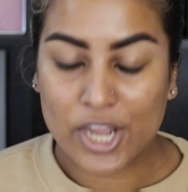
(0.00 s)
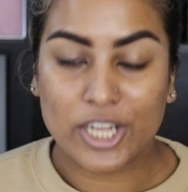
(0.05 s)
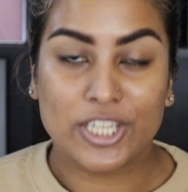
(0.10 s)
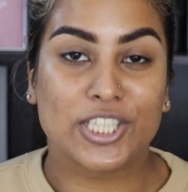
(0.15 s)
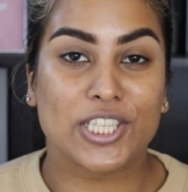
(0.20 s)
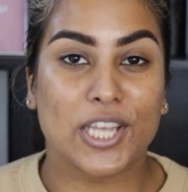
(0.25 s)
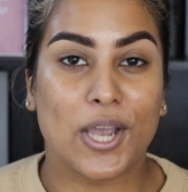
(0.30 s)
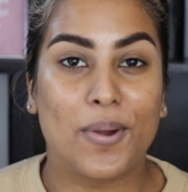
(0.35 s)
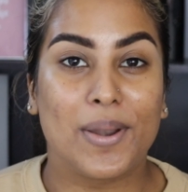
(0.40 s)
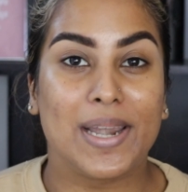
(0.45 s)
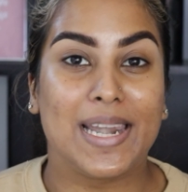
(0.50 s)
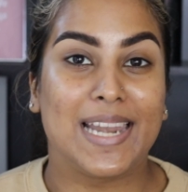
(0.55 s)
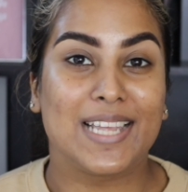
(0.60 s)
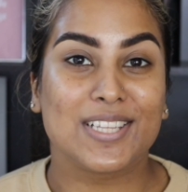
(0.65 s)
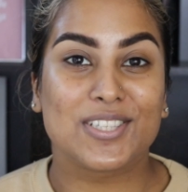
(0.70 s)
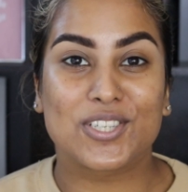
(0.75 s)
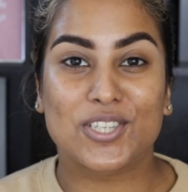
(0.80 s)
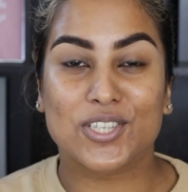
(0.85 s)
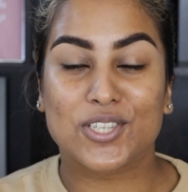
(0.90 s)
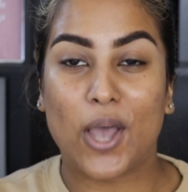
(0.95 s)
So
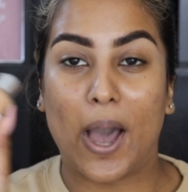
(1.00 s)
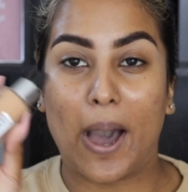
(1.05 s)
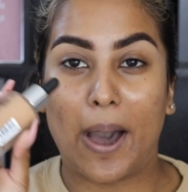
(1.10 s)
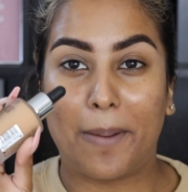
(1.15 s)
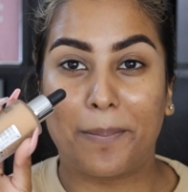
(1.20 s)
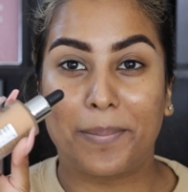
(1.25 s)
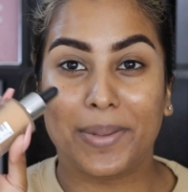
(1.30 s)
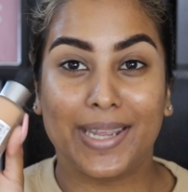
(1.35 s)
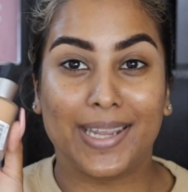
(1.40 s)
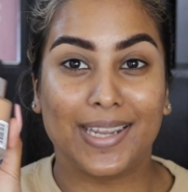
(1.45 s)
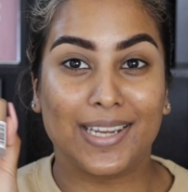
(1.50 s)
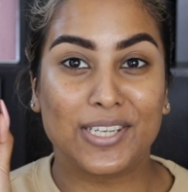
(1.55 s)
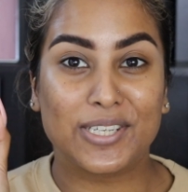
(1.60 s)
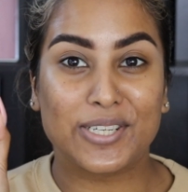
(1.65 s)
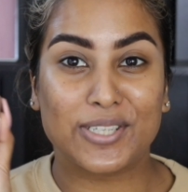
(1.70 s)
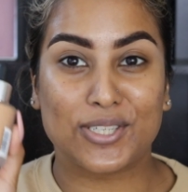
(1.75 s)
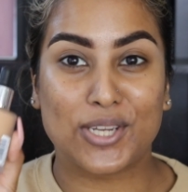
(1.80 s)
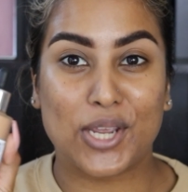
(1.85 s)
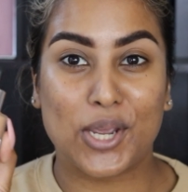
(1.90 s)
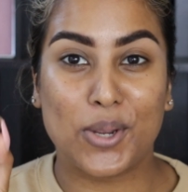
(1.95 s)
let's just hop
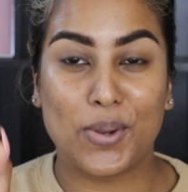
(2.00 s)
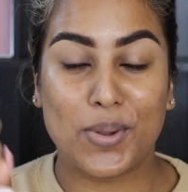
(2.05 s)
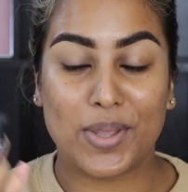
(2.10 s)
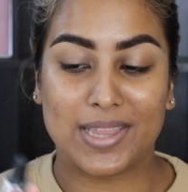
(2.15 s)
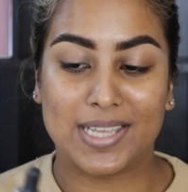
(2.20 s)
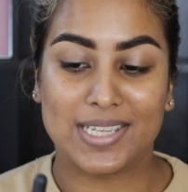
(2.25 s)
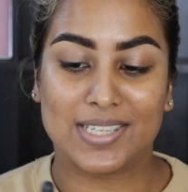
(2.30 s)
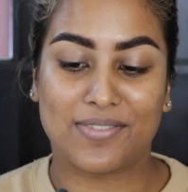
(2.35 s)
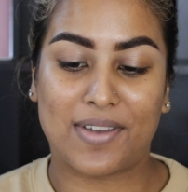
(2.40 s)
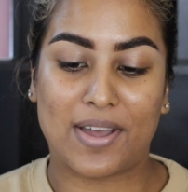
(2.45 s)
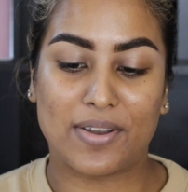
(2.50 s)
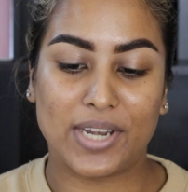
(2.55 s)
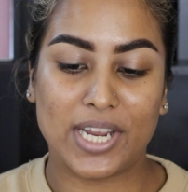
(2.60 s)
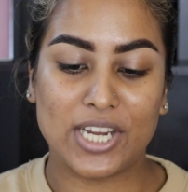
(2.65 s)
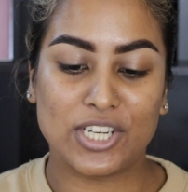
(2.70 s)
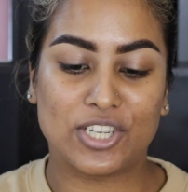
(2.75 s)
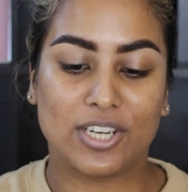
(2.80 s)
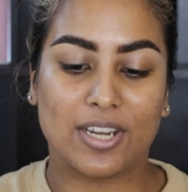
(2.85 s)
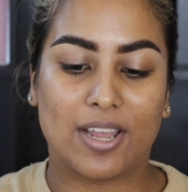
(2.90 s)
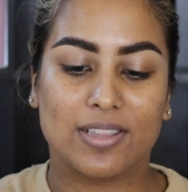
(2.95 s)
into this
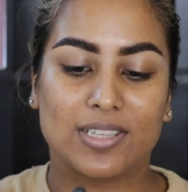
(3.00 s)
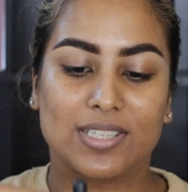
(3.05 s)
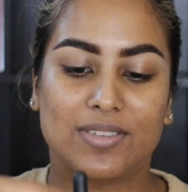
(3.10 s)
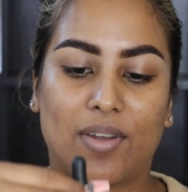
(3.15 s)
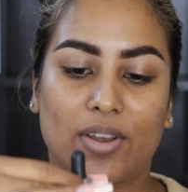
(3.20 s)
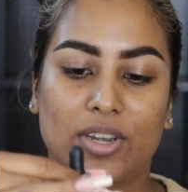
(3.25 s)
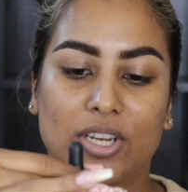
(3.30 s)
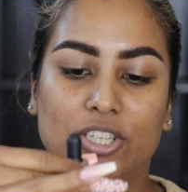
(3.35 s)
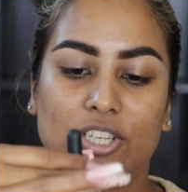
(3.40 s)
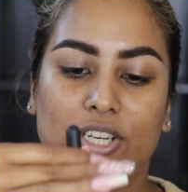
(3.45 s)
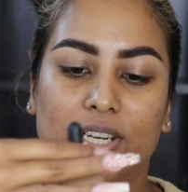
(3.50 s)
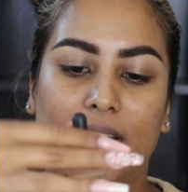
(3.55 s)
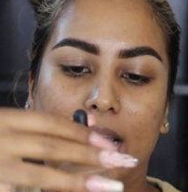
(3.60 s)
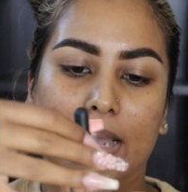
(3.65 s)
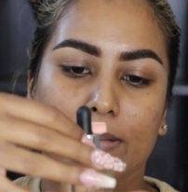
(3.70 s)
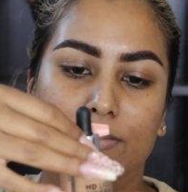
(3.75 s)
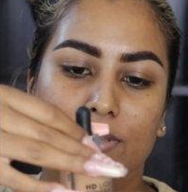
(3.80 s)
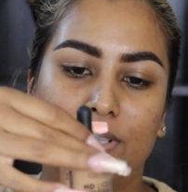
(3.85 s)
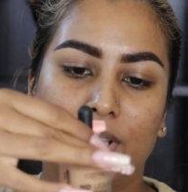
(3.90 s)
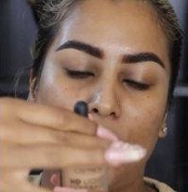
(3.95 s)
foundation. Now this foundation
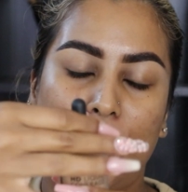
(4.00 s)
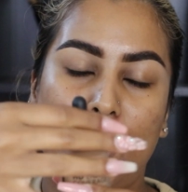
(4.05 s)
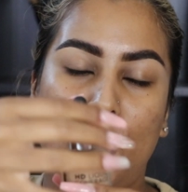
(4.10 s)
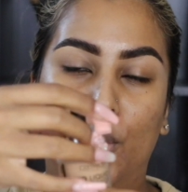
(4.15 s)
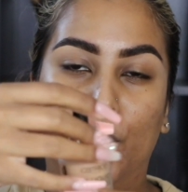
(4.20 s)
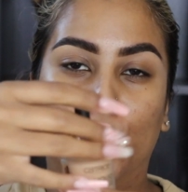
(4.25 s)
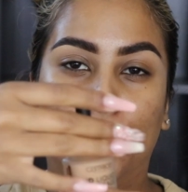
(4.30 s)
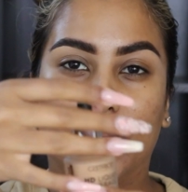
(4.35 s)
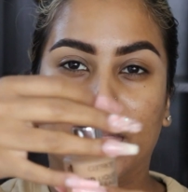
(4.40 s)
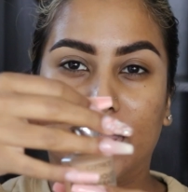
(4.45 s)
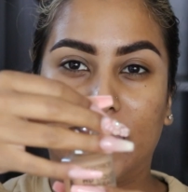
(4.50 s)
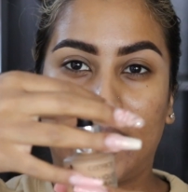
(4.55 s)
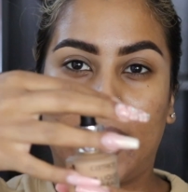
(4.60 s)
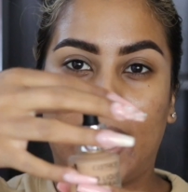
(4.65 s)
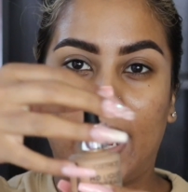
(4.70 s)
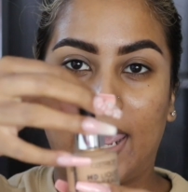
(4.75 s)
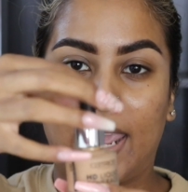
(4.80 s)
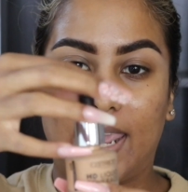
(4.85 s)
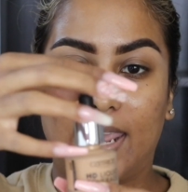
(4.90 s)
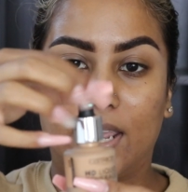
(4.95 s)
comes with
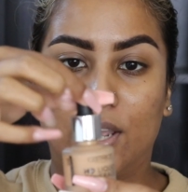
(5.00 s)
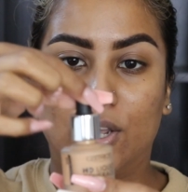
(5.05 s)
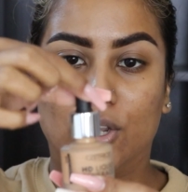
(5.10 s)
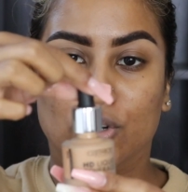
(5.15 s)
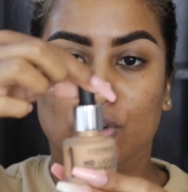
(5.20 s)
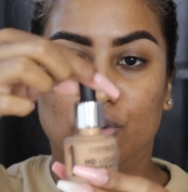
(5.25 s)
a